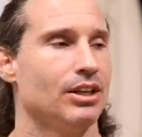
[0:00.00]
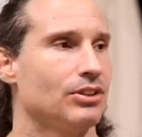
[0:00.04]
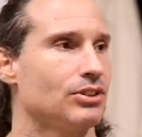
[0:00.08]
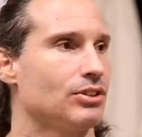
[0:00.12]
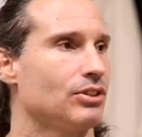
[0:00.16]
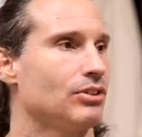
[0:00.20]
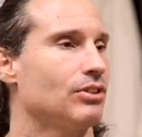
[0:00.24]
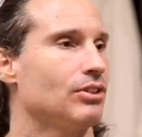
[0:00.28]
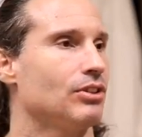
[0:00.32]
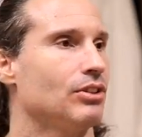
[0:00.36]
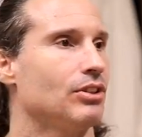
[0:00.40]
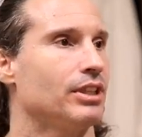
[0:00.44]

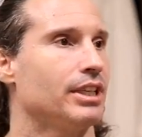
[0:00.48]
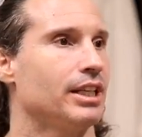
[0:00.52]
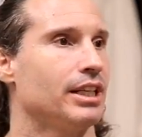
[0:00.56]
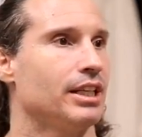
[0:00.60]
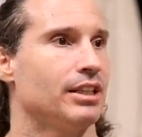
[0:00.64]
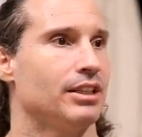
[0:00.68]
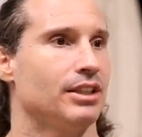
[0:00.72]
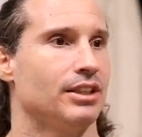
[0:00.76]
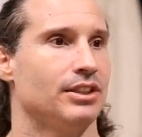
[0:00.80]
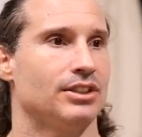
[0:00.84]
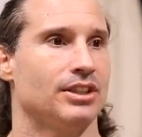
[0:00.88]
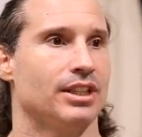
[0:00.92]
So they're
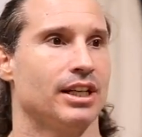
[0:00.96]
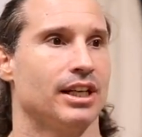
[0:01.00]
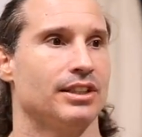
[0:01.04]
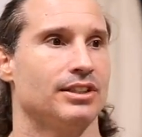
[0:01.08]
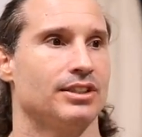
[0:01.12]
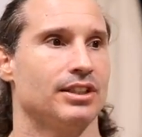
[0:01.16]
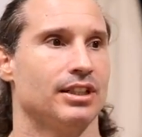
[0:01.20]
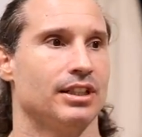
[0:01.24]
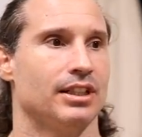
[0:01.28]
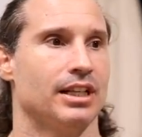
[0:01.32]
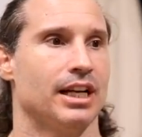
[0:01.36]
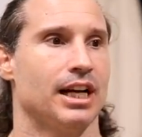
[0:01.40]
looking at these
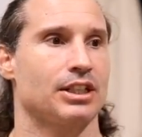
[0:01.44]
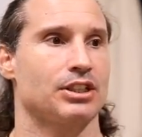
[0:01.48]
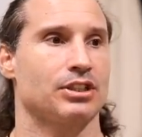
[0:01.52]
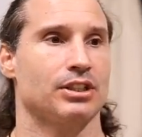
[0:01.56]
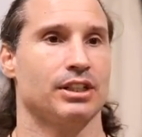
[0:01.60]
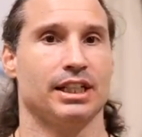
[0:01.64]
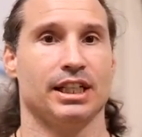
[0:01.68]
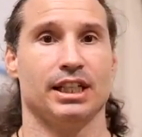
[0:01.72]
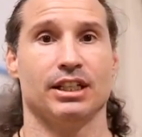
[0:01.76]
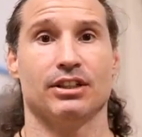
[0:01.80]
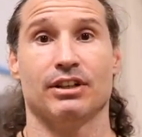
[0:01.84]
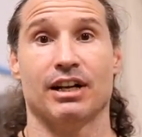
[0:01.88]
guys that
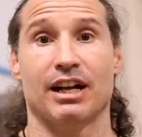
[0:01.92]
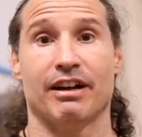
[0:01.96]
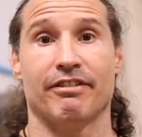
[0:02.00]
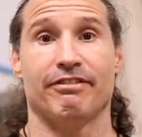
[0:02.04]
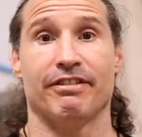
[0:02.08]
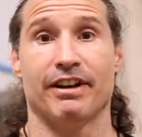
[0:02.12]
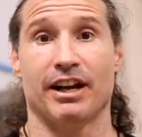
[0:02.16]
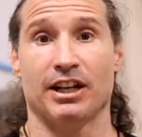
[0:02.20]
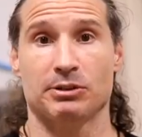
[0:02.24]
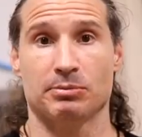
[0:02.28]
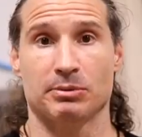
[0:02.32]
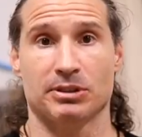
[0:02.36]
naturally either
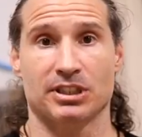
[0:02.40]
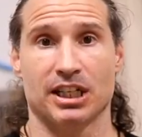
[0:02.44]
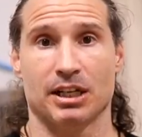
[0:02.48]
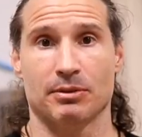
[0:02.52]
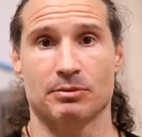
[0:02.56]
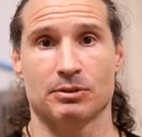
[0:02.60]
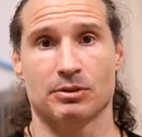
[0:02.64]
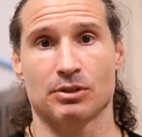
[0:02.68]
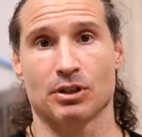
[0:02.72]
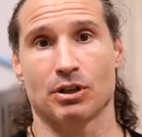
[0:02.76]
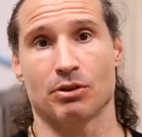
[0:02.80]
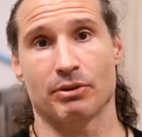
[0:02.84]
have fast
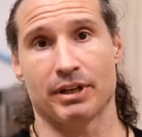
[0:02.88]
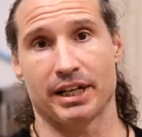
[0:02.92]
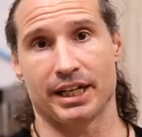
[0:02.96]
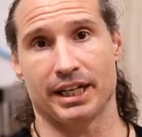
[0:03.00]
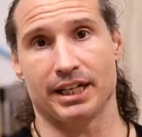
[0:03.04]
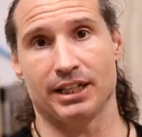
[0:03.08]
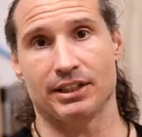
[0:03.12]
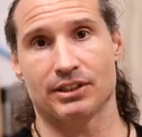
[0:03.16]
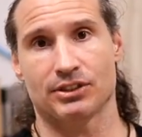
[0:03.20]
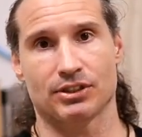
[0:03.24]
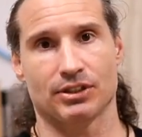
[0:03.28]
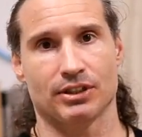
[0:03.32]
metabolisms
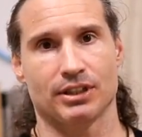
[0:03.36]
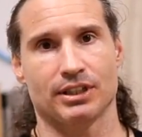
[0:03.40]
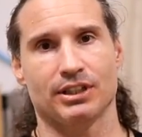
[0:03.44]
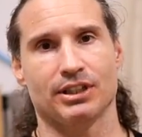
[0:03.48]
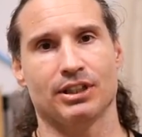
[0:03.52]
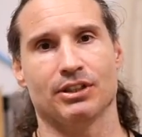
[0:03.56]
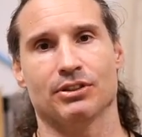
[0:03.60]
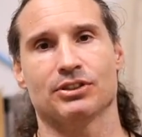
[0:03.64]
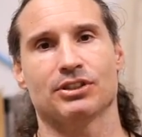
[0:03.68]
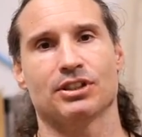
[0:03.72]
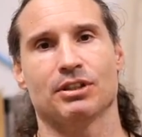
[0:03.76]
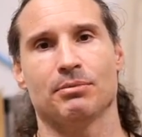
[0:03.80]
already. So,
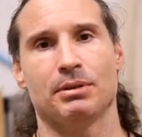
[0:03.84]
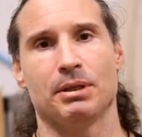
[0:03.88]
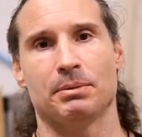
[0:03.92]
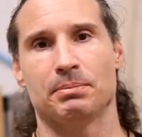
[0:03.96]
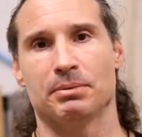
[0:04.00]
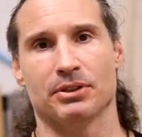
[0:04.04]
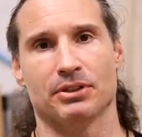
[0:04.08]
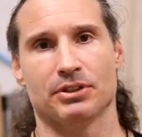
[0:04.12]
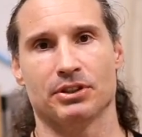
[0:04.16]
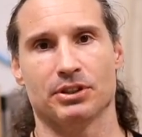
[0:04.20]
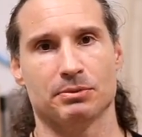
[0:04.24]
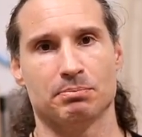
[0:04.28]
you know, some
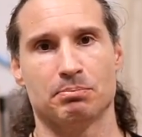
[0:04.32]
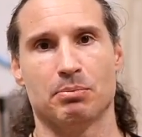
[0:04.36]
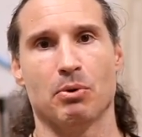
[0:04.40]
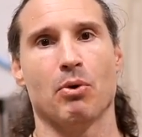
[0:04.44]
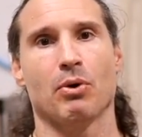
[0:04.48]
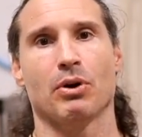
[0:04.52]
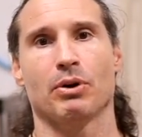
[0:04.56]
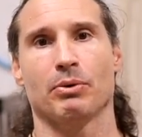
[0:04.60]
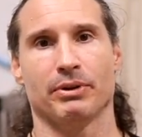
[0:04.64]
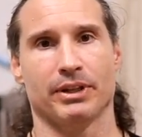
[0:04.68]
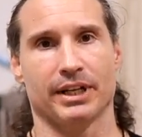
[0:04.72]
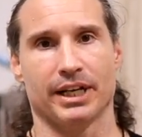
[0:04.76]
people they're just
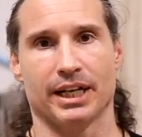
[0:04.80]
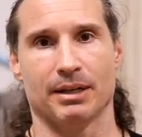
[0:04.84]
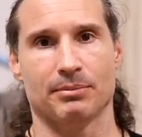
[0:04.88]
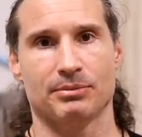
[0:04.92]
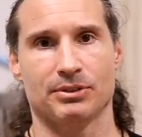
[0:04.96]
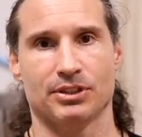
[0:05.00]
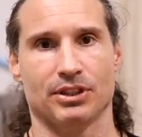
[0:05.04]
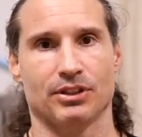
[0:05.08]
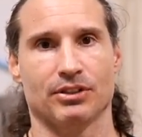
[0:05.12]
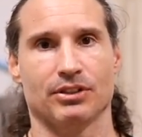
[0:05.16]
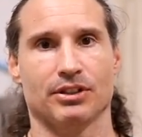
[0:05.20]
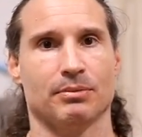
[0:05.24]
born with
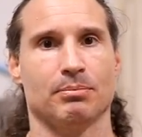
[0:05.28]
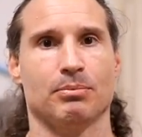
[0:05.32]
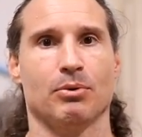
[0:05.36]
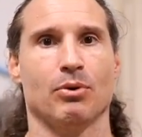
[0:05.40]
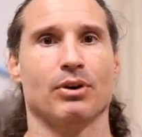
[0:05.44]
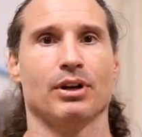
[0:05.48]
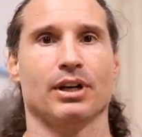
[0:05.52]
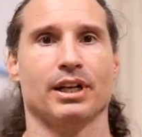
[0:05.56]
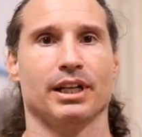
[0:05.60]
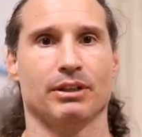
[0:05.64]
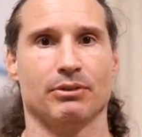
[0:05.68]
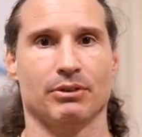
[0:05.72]
abs, you know, they're
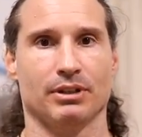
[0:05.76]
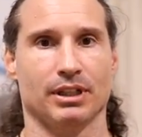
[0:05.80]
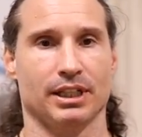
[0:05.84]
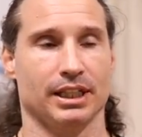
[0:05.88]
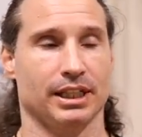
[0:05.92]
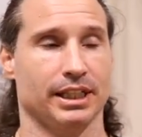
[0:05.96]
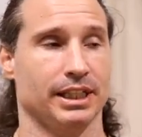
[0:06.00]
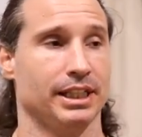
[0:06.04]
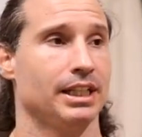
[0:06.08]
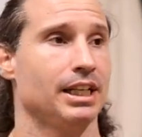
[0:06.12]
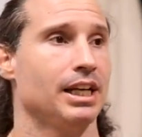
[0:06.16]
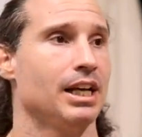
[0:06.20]
born like
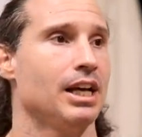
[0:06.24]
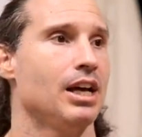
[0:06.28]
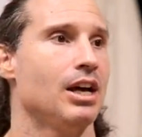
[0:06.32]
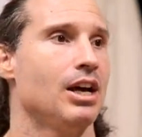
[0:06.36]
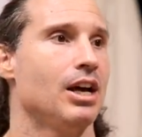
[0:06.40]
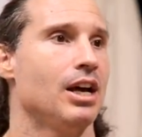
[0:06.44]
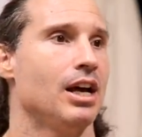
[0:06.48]
really lean